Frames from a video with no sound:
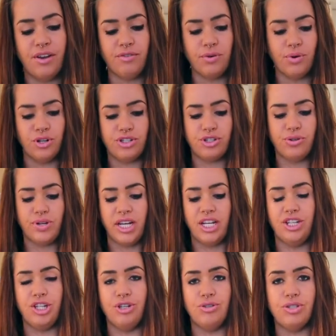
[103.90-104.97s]
Of course, you
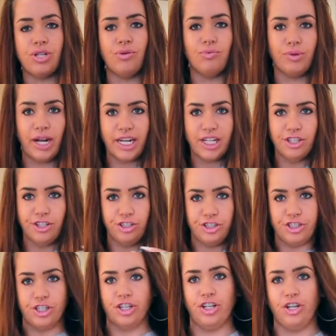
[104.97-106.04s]
can use regular
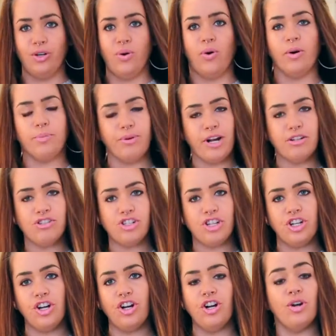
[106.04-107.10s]
sugar or brown
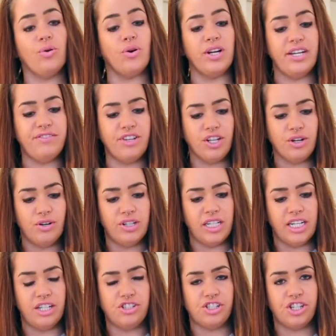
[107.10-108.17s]
sugar or even
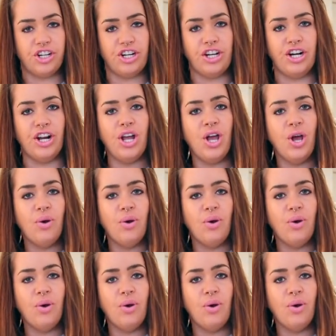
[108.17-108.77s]
coconut sugar,